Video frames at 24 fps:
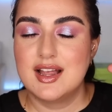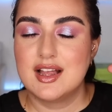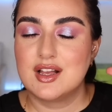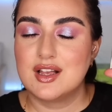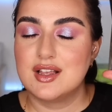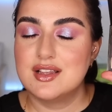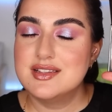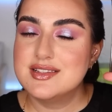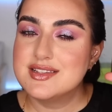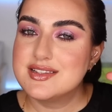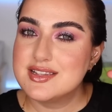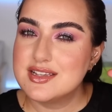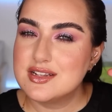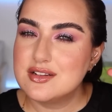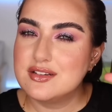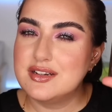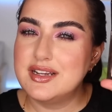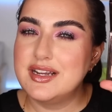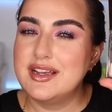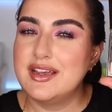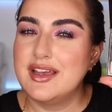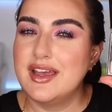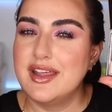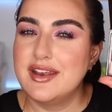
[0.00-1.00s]
Consider
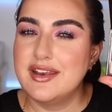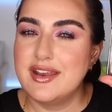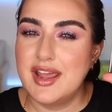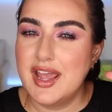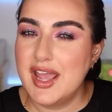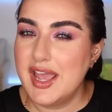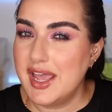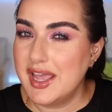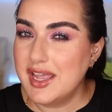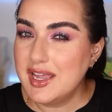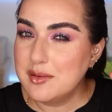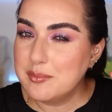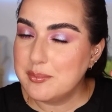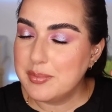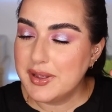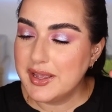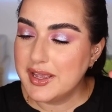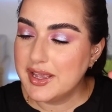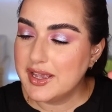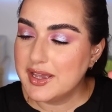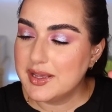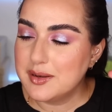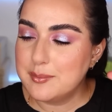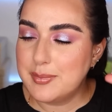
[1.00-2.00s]
it an 8
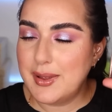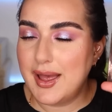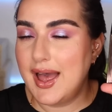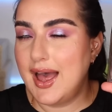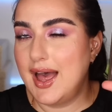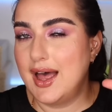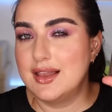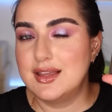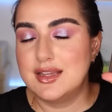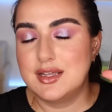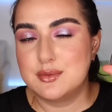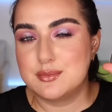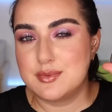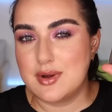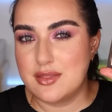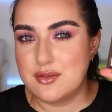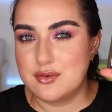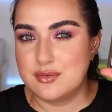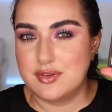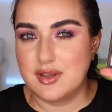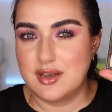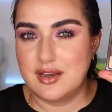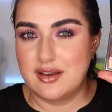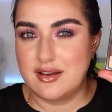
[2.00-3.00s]
pan palette
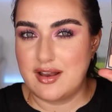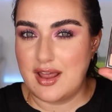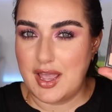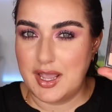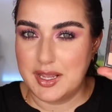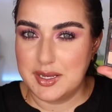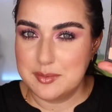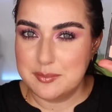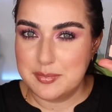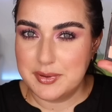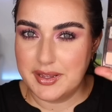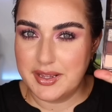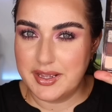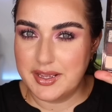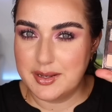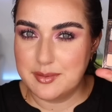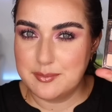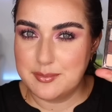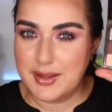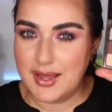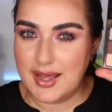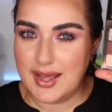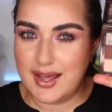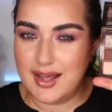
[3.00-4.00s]
rather than a 9
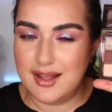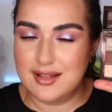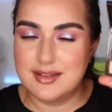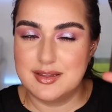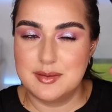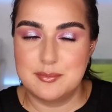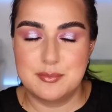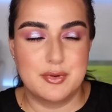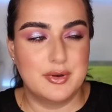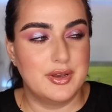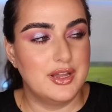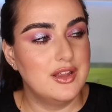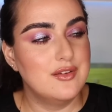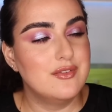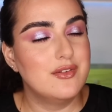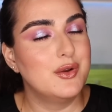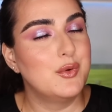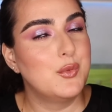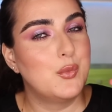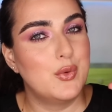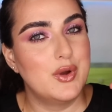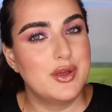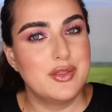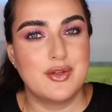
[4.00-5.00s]
pan palette, but
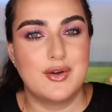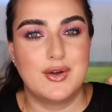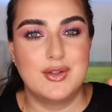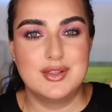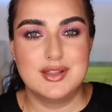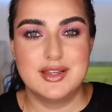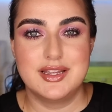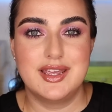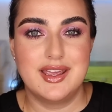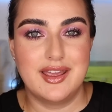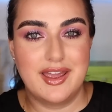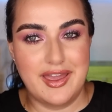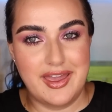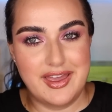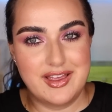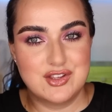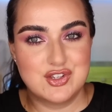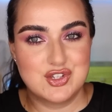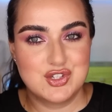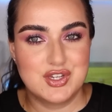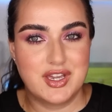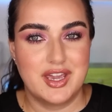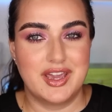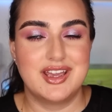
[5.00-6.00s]
even with only
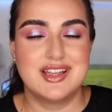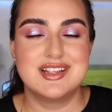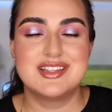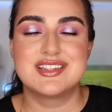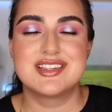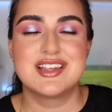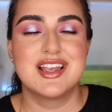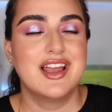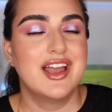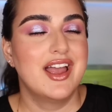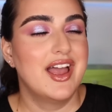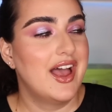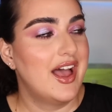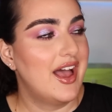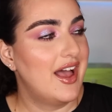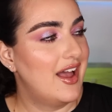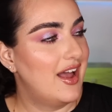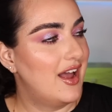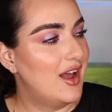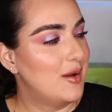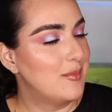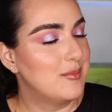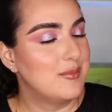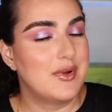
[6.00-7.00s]
8 shades,
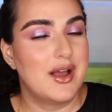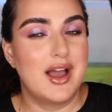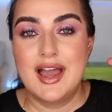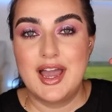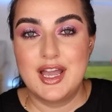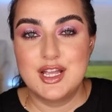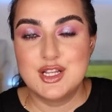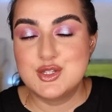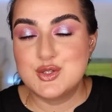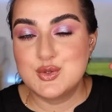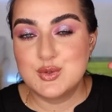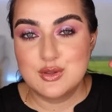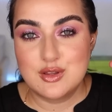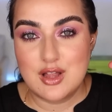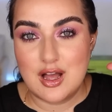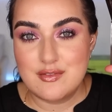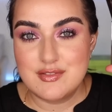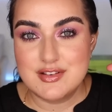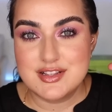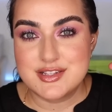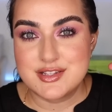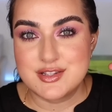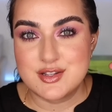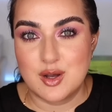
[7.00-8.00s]
um, I do
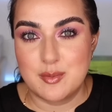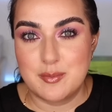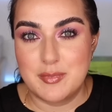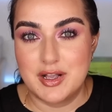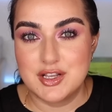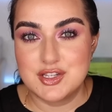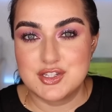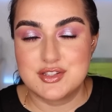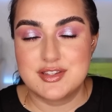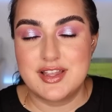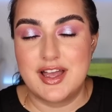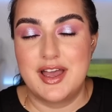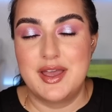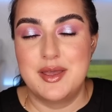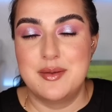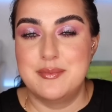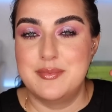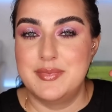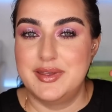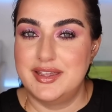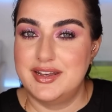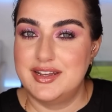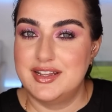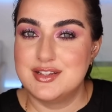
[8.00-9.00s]
love it so much that it
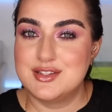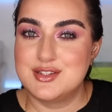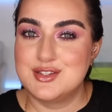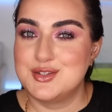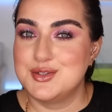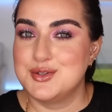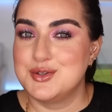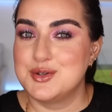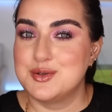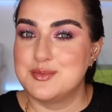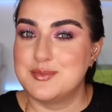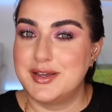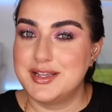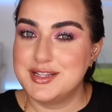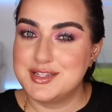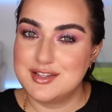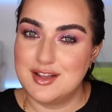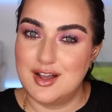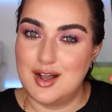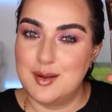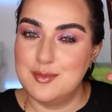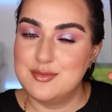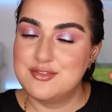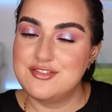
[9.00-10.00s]
made it to my
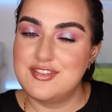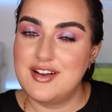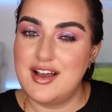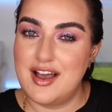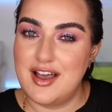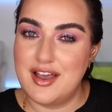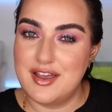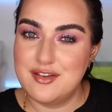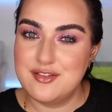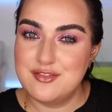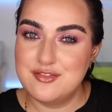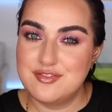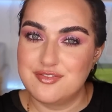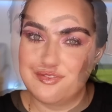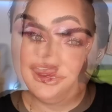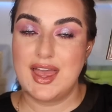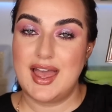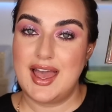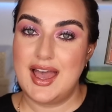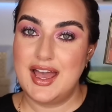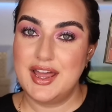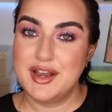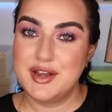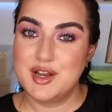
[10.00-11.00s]
top 5.
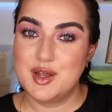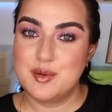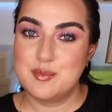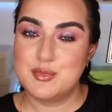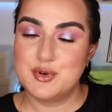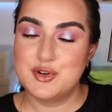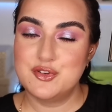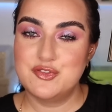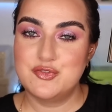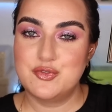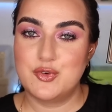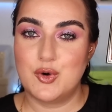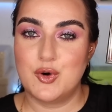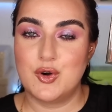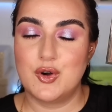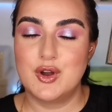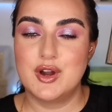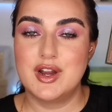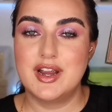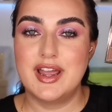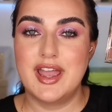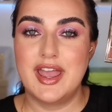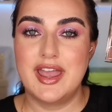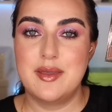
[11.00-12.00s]
At number
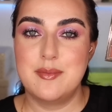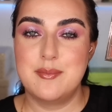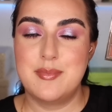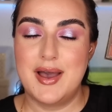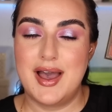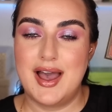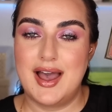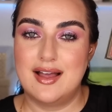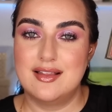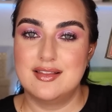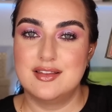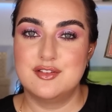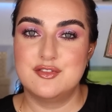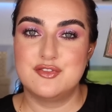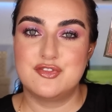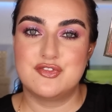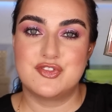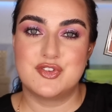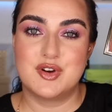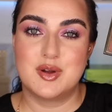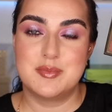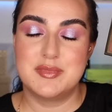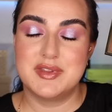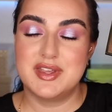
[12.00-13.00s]
4, a palette
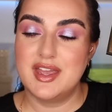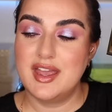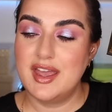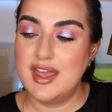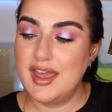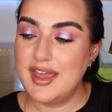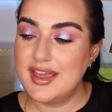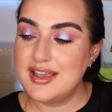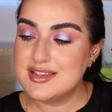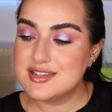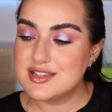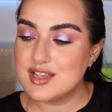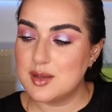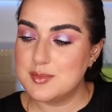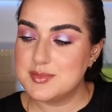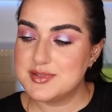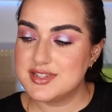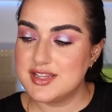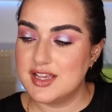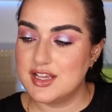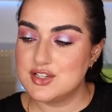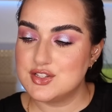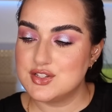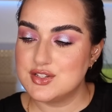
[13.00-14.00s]
from the Haze
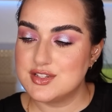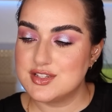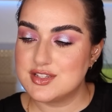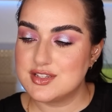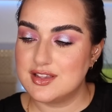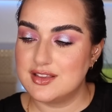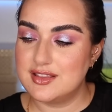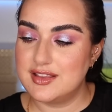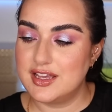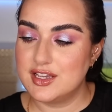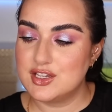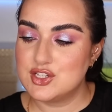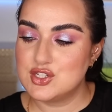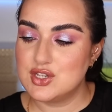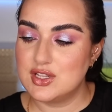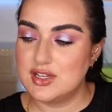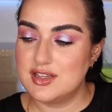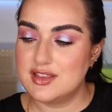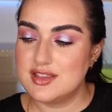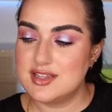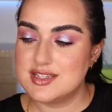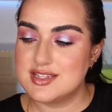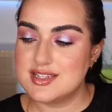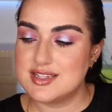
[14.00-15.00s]
Obsessions collection,
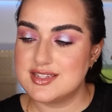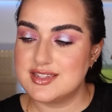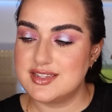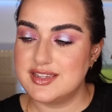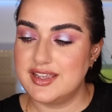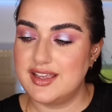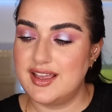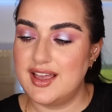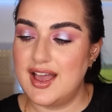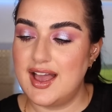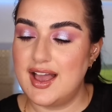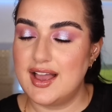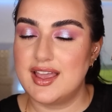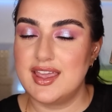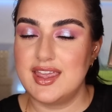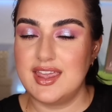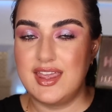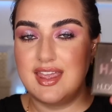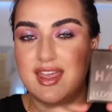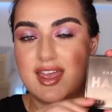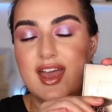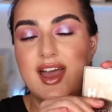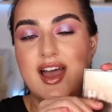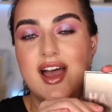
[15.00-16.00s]
and this is the
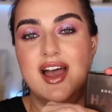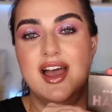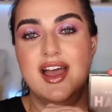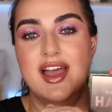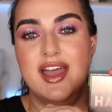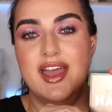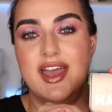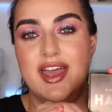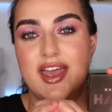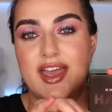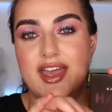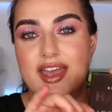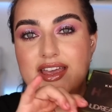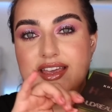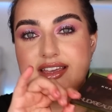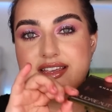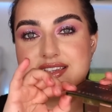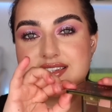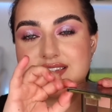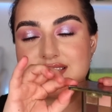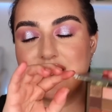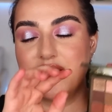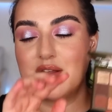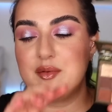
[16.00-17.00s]
Khaki
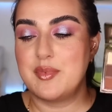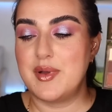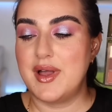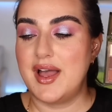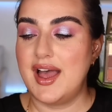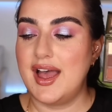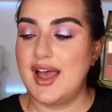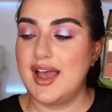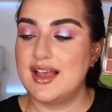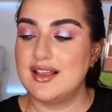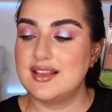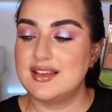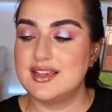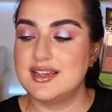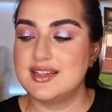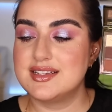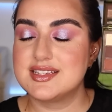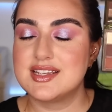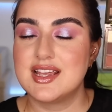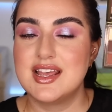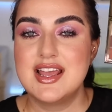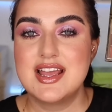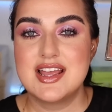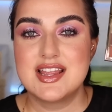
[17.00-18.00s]
Haze
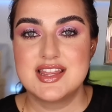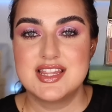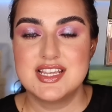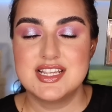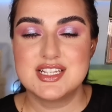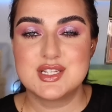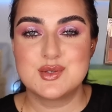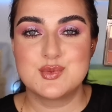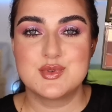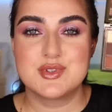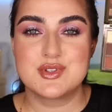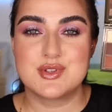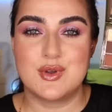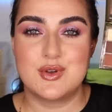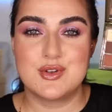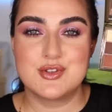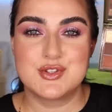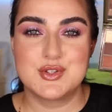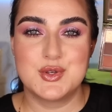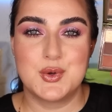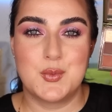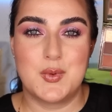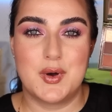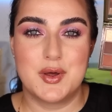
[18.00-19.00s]
palette. This was
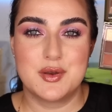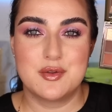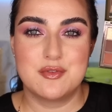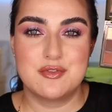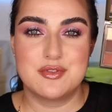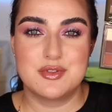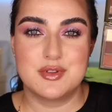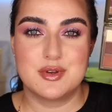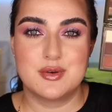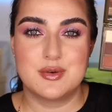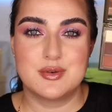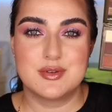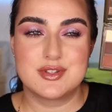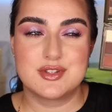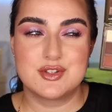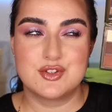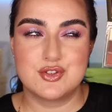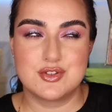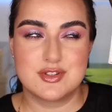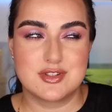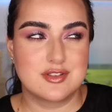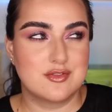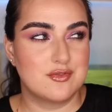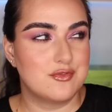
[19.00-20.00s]
also one of those
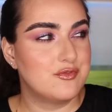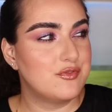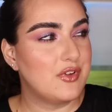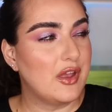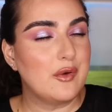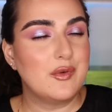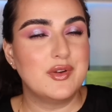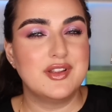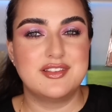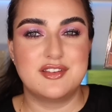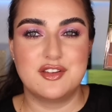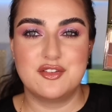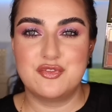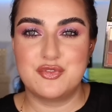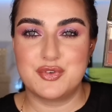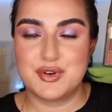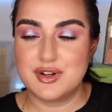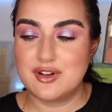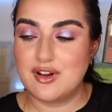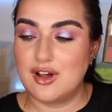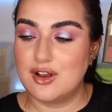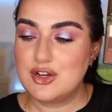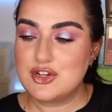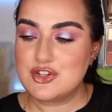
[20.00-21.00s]
just very
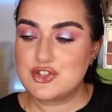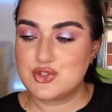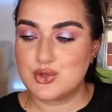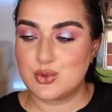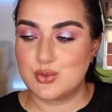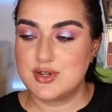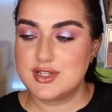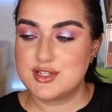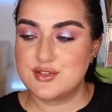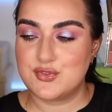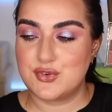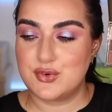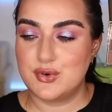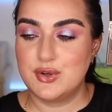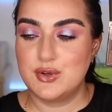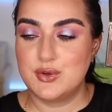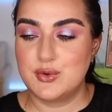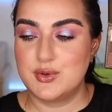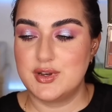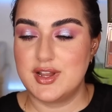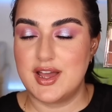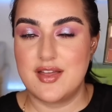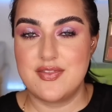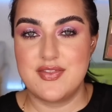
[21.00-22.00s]
different color stories for
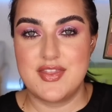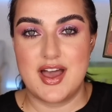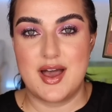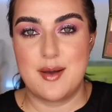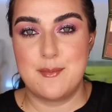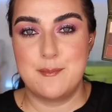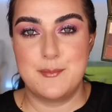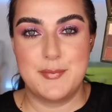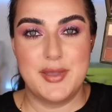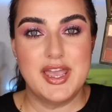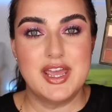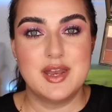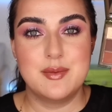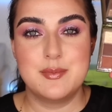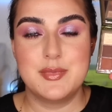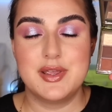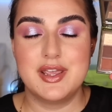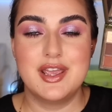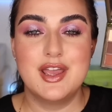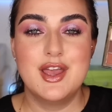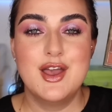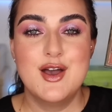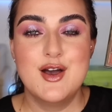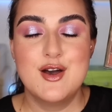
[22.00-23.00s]
Huda that made
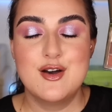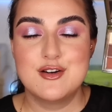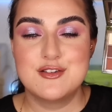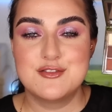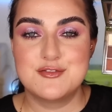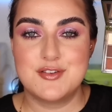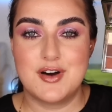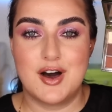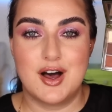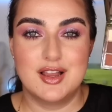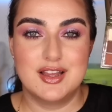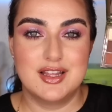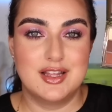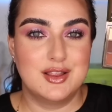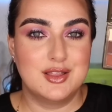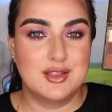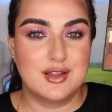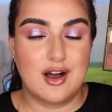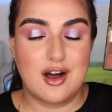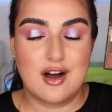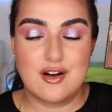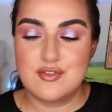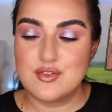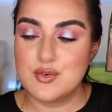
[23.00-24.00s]
me fall in
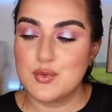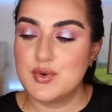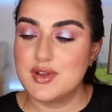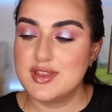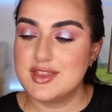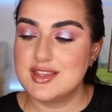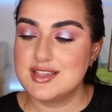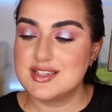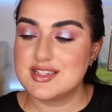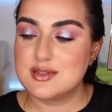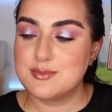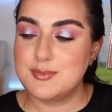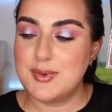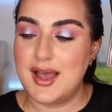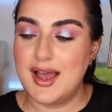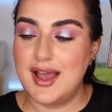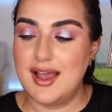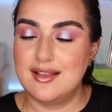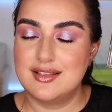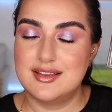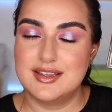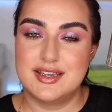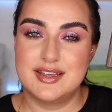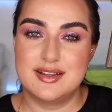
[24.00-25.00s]
love with this
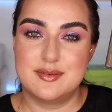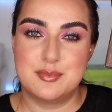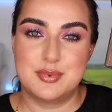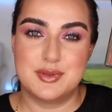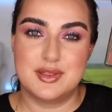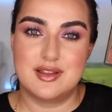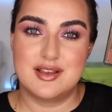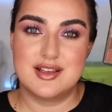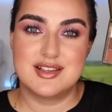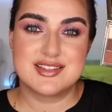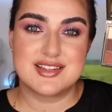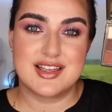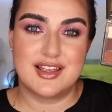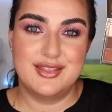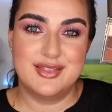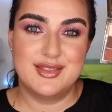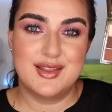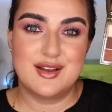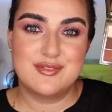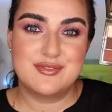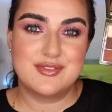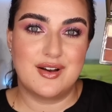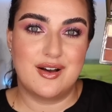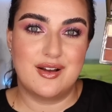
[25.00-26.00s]
palette. Plus, I
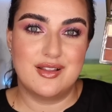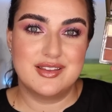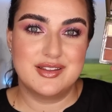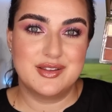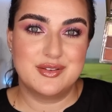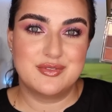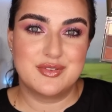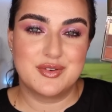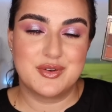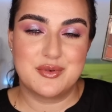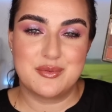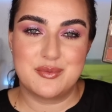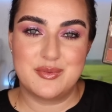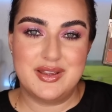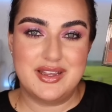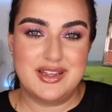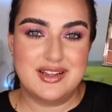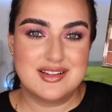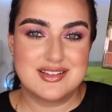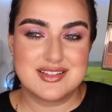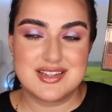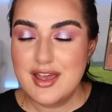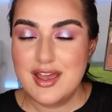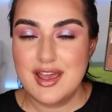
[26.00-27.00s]
love olive
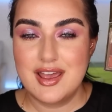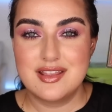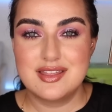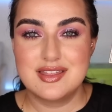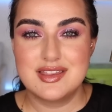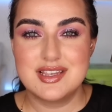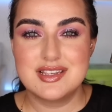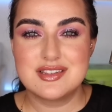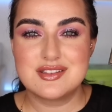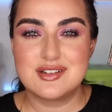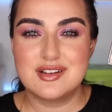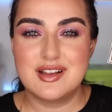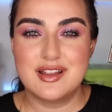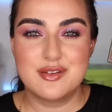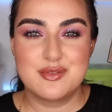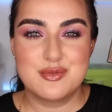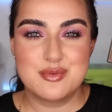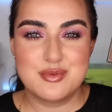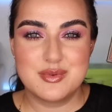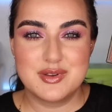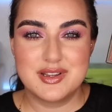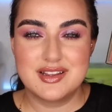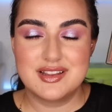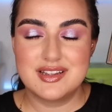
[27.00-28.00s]
greens. And these are like
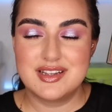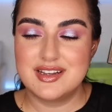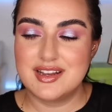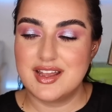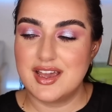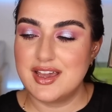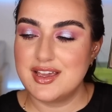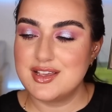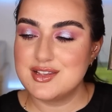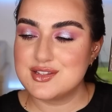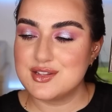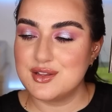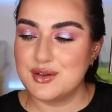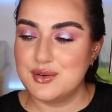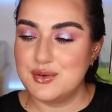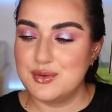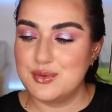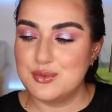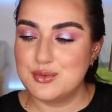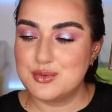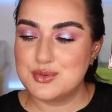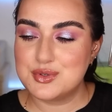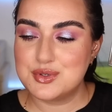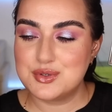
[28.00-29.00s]
really nice
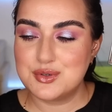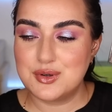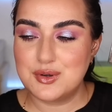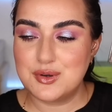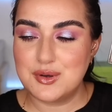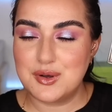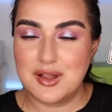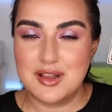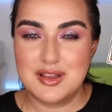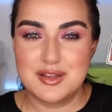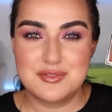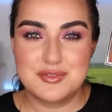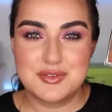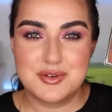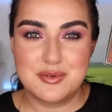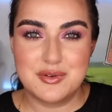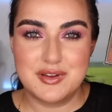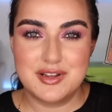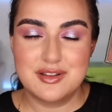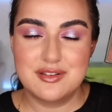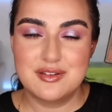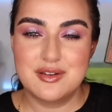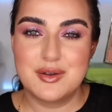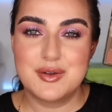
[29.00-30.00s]
neutral olive
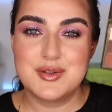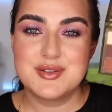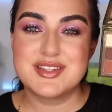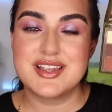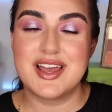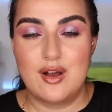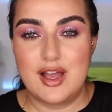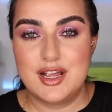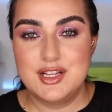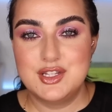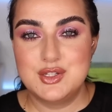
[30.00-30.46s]
green tones. I